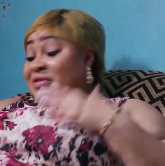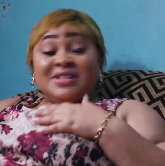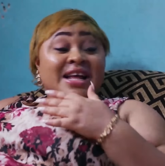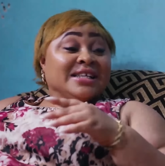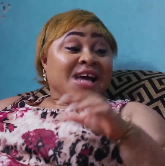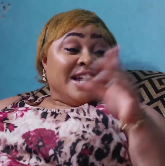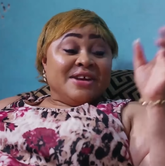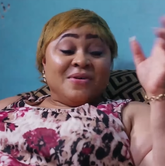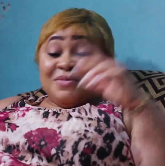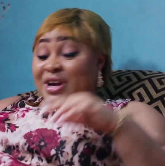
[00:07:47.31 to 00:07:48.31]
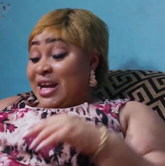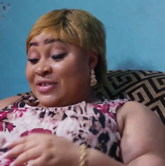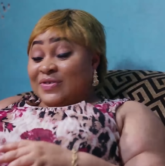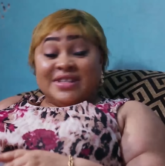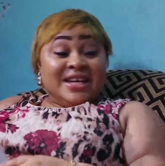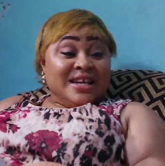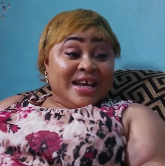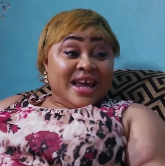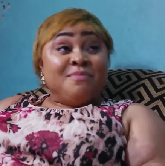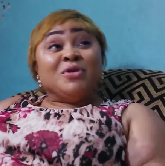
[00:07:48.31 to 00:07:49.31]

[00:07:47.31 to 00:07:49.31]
to start carrying umbrella to stay there